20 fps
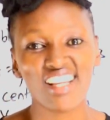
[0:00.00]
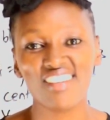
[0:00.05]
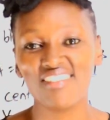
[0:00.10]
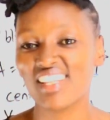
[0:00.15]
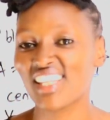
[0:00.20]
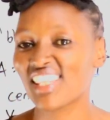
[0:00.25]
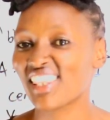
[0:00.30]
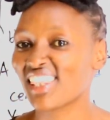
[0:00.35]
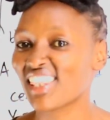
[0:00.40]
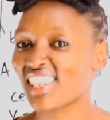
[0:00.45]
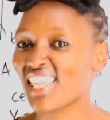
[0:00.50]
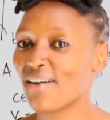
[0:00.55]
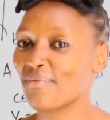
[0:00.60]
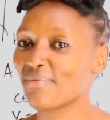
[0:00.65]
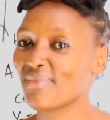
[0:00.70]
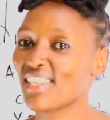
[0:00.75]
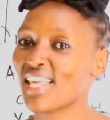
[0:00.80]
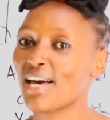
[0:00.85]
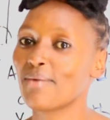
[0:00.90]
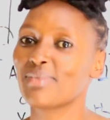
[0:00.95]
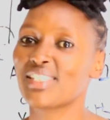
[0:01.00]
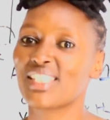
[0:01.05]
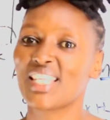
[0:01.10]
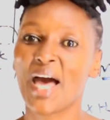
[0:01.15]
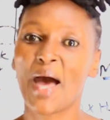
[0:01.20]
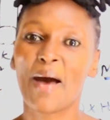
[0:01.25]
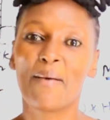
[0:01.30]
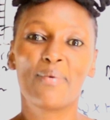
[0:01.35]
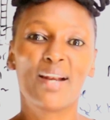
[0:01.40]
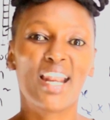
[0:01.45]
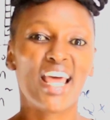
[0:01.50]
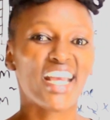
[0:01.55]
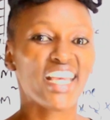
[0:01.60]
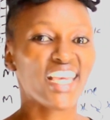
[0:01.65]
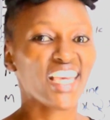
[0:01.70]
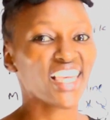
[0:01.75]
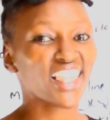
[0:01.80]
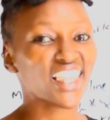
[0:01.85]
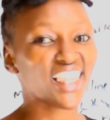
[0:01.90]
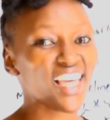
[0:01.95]
giving them thumbs up,
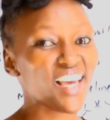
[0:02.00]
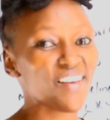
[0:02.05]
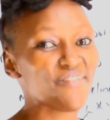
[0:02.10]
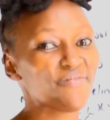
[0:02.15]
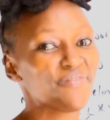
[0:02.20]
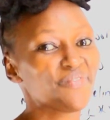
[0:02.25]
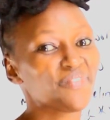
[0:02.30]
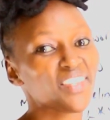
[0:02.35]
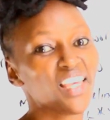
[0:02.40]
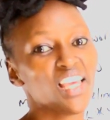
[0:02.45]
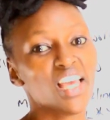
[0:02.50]
liking them.